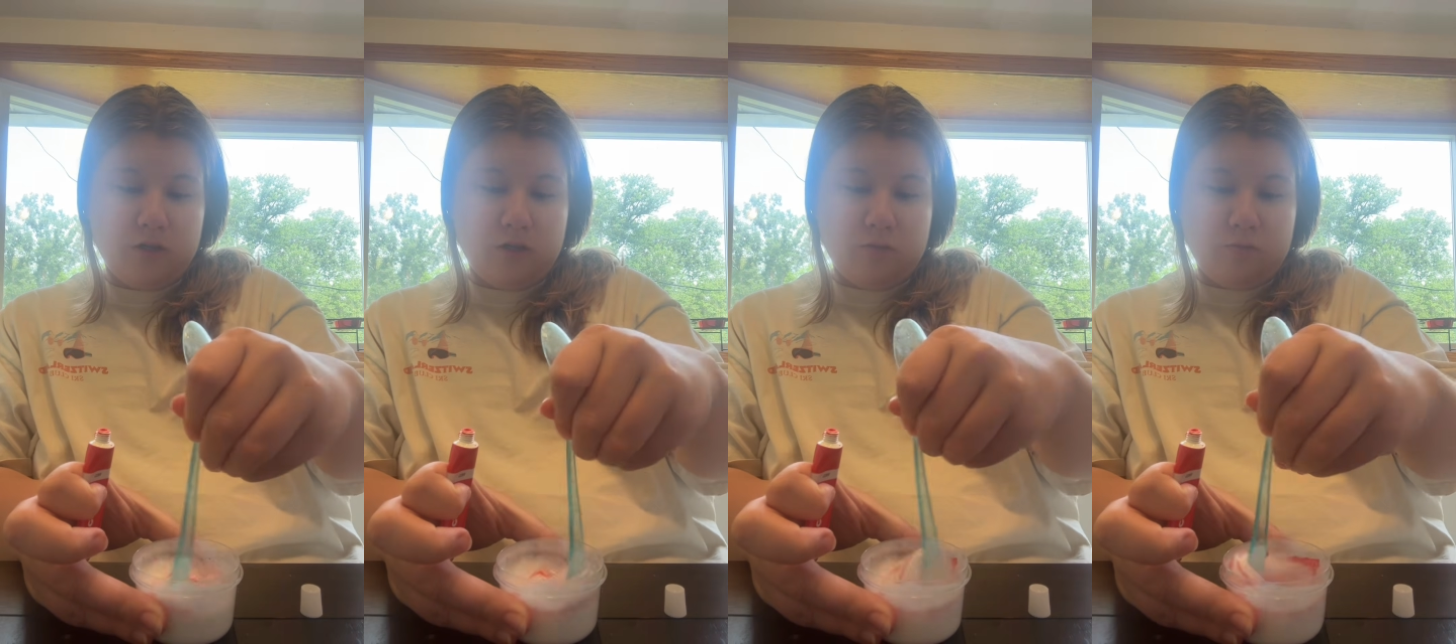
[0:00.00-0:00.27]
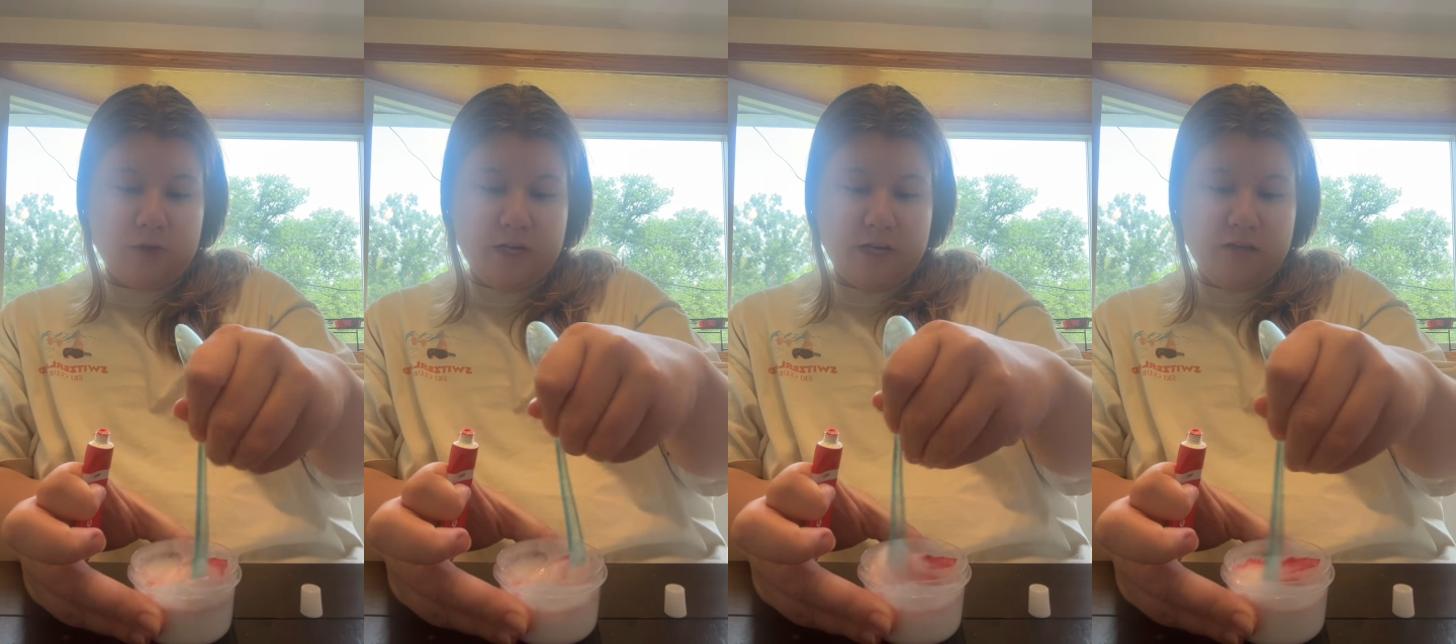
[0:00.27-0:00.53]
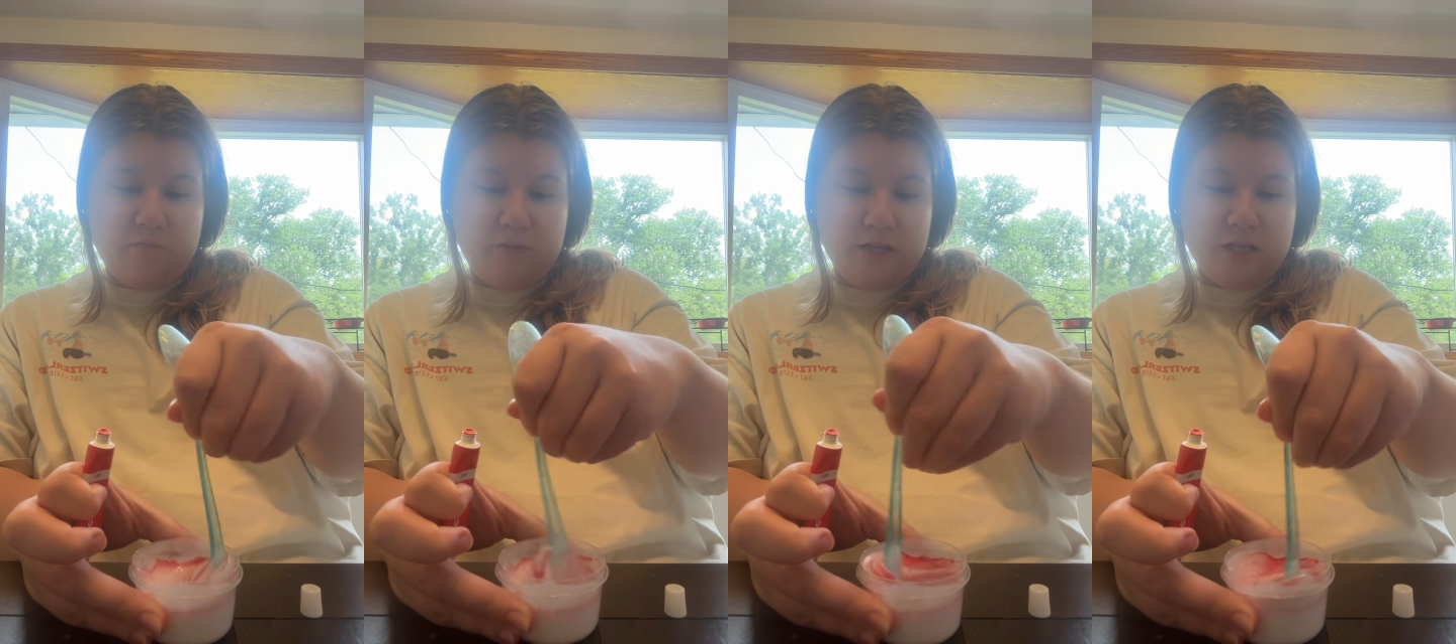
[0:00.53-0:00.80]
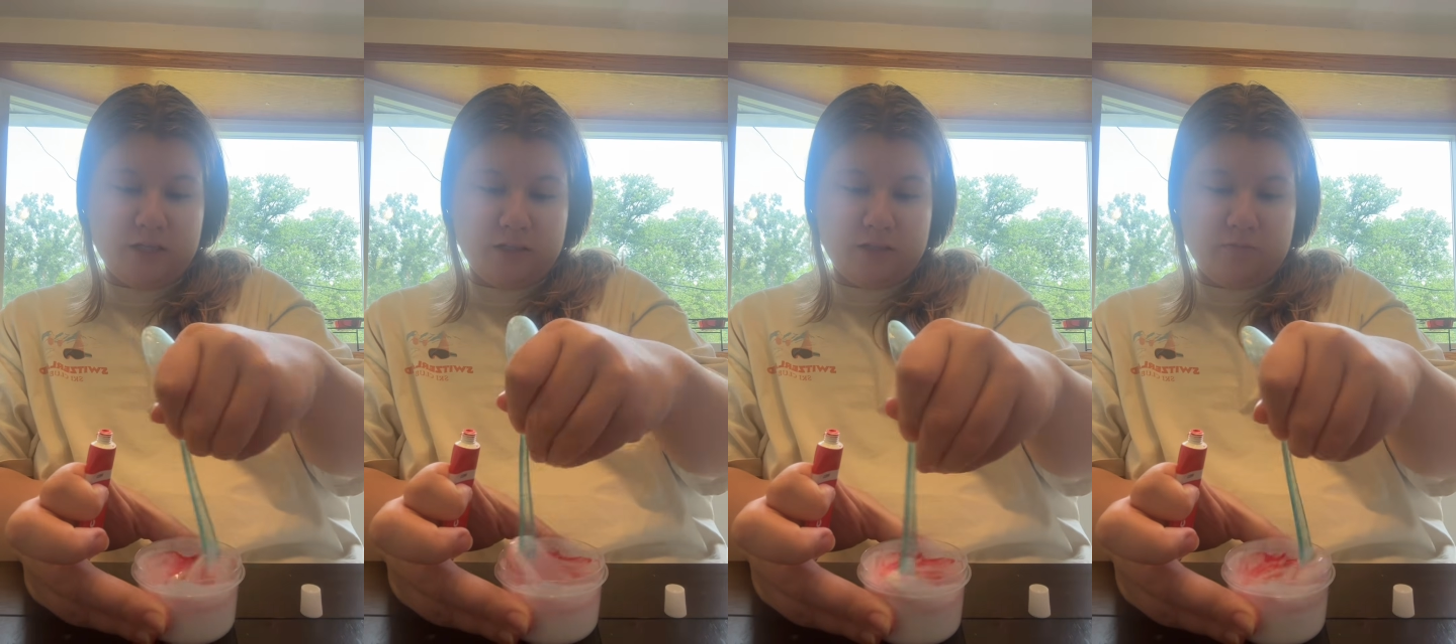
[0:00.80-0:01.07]
red
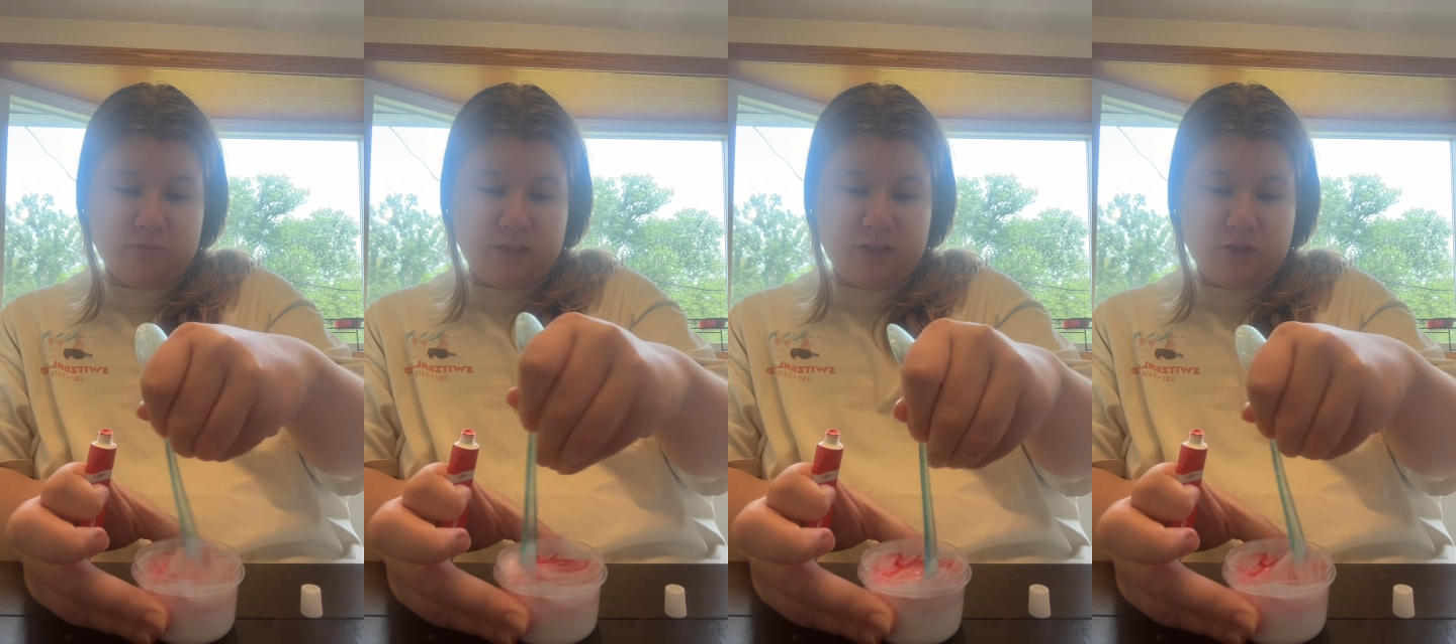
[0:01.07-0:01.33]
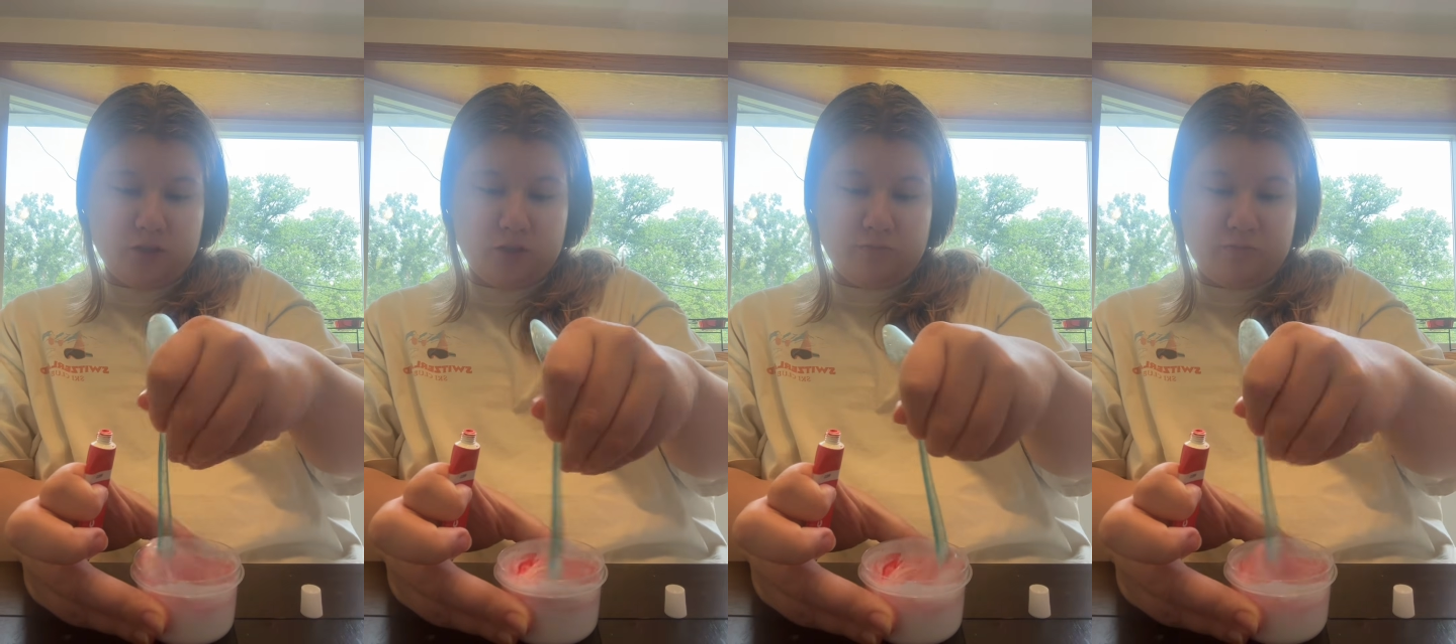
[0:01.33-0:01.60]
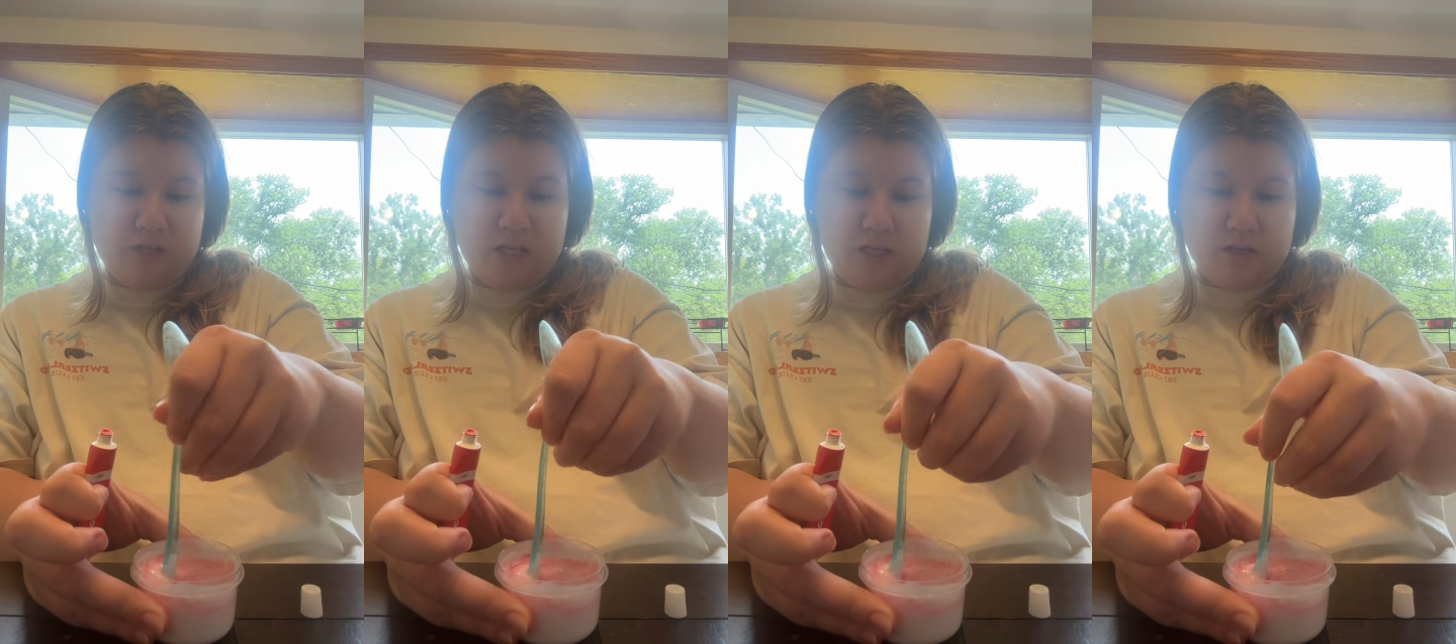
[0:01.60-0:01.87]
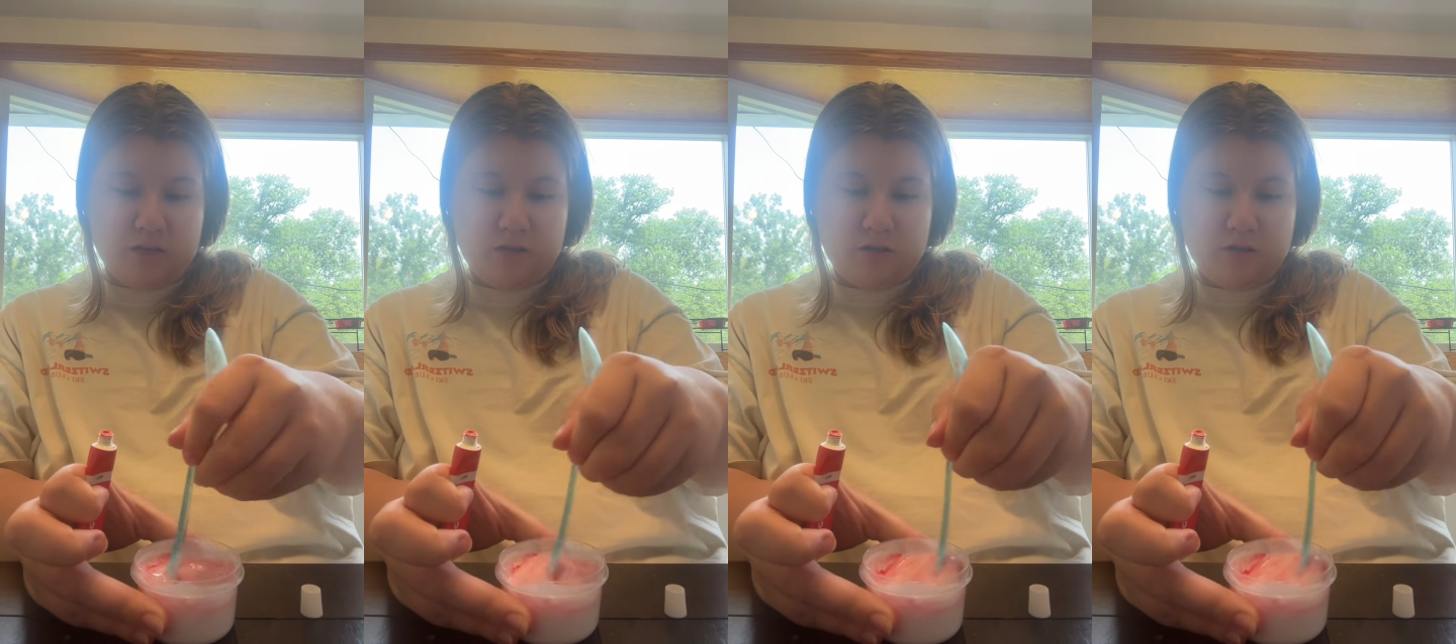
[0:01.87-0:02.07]
because it might turn pink.